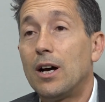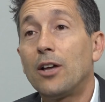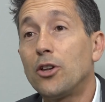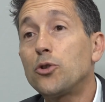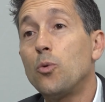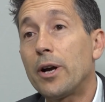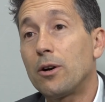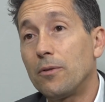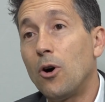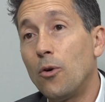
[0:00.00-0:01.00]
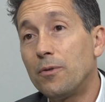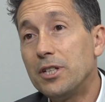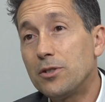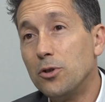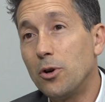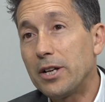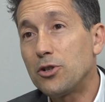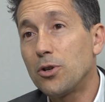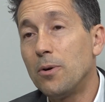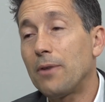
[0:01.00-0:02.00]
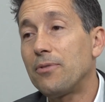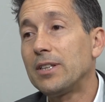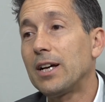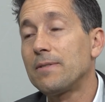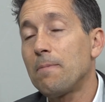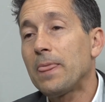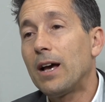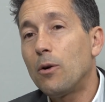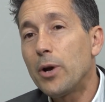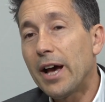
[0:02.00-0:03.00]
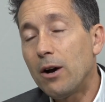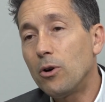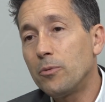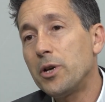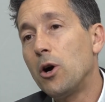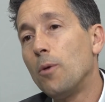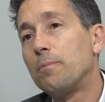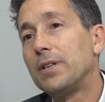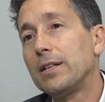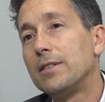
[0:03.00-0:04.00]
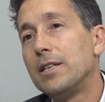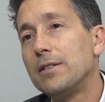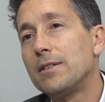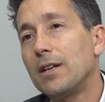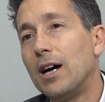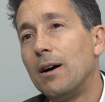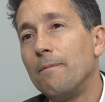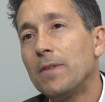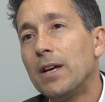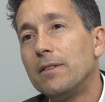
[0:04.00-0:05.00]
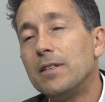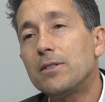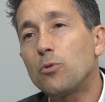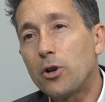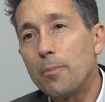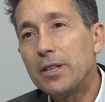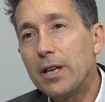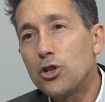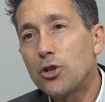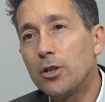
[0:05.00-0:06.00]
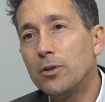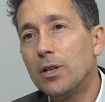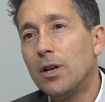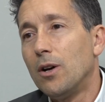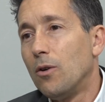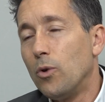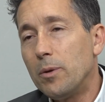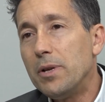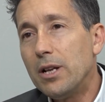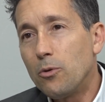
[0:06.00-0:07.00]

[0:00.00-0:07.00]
are not aware of this knowledge. So I think that we hope that this recommendation will be